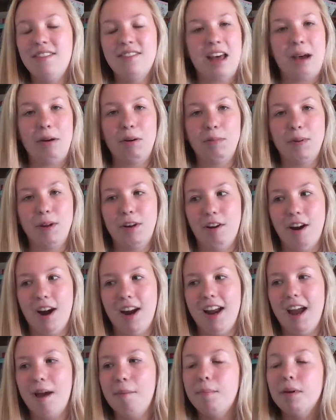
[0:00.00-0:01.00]
That would be
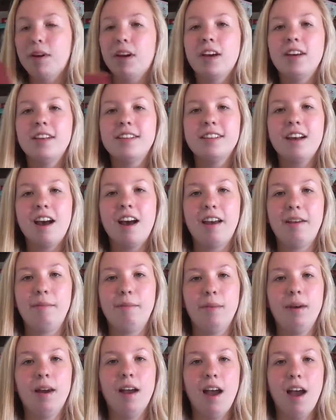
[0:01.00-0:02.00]
great. And because
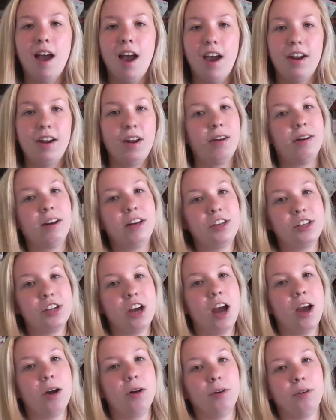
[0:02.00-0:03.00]
I'm an only
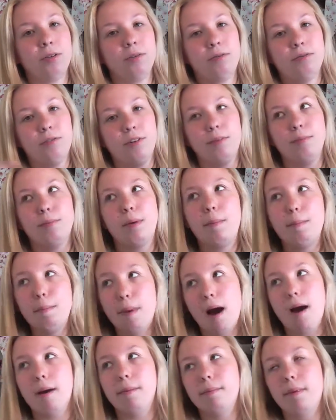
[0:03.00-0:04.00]
child from my
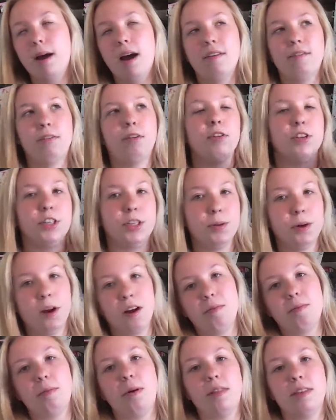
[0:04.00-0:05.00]
mum, I've got 2
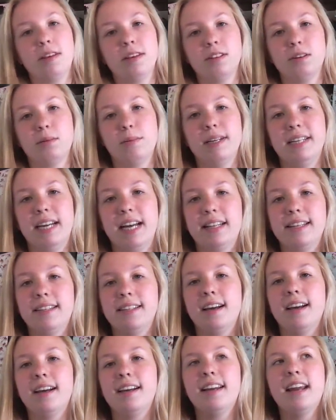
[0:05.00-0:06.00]
half-brothers on my dad's
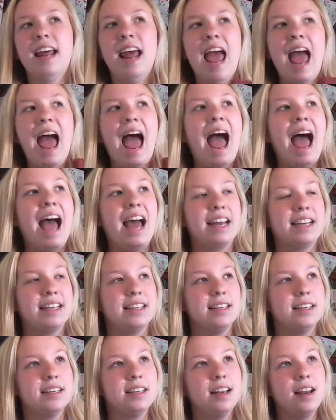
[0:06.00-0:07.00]
side,
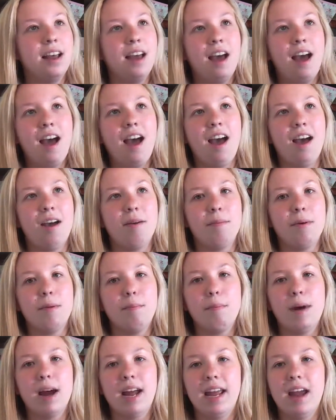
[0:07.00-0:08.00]
and
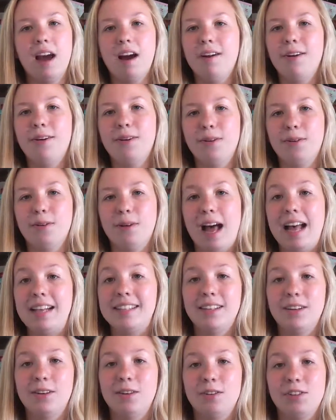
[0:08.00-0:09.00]
my uncle
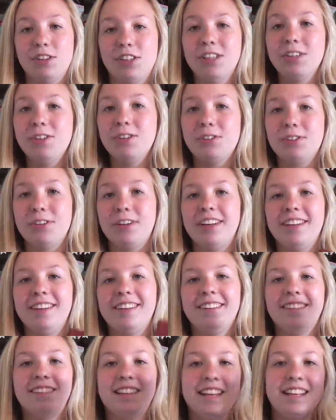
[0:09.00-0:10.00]
hasn't got
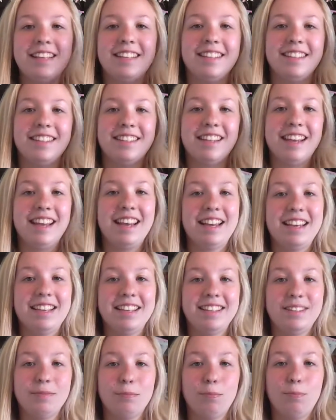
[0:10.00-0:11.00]
children, this
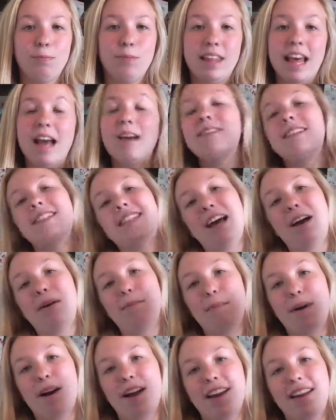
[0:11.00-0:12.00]
is without a
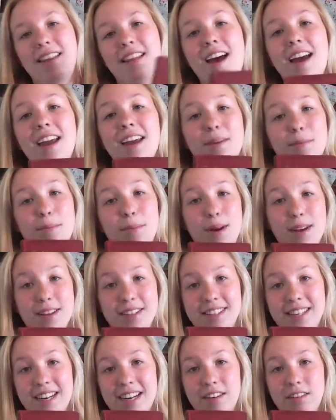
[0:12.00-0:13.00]
doubt mine that I can
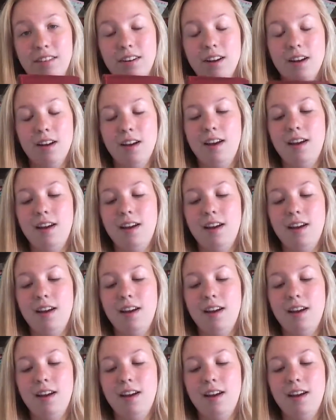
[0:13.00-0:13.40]
pass down.